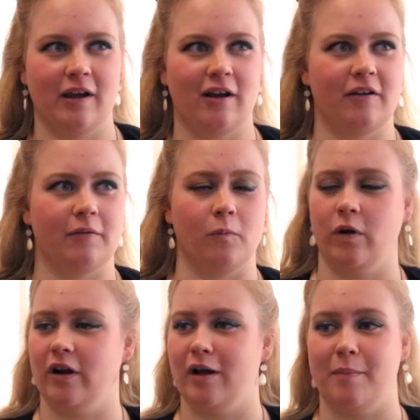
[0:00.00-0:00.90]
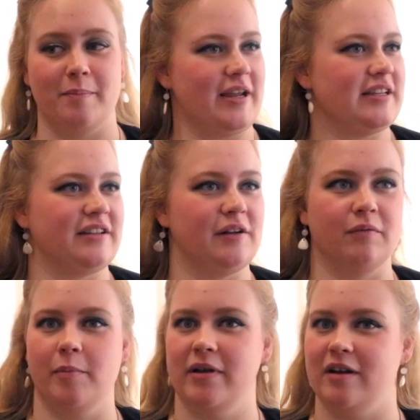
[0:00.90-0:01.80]
There were
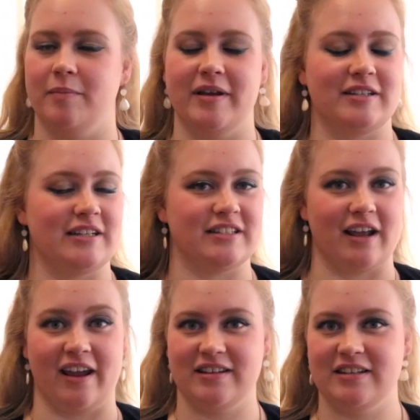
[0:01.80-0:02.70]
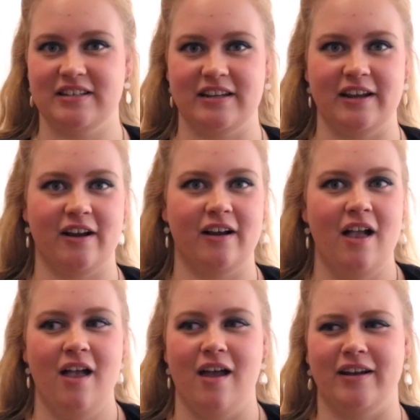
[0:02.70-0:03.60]
amazing women and amazing scientists here,
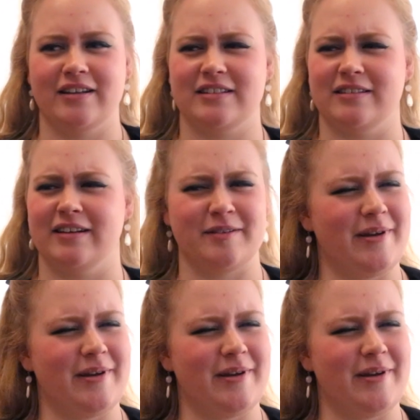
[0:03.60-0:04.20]
and it's